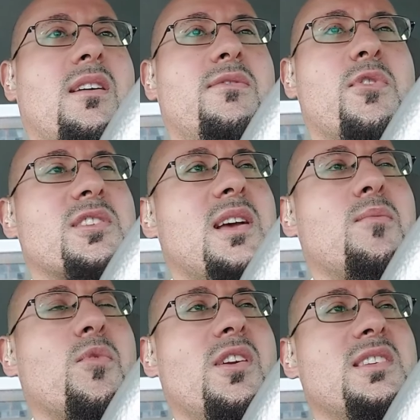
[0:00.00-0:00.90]
For
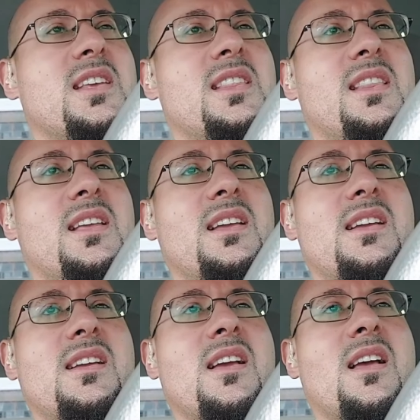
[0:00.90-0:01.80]
some reason,
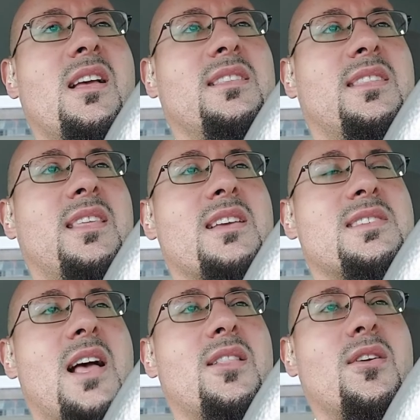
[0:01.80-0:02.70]
the
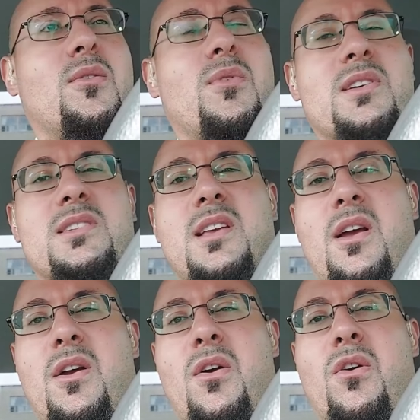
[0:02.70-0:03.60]
seller was
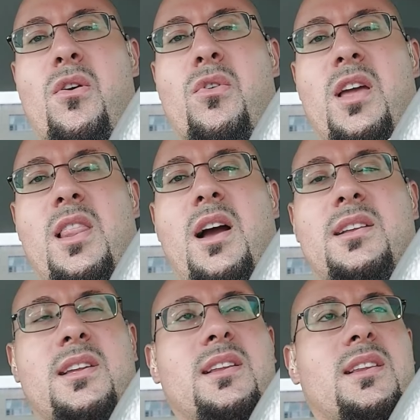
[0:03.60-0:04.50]

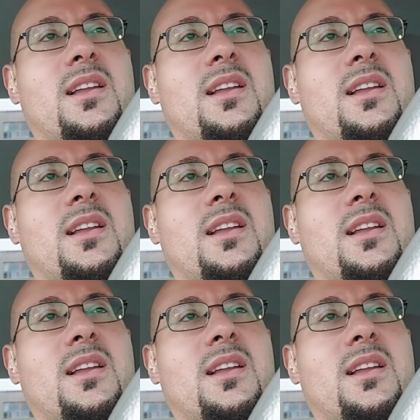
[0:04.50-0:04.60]
reluctant.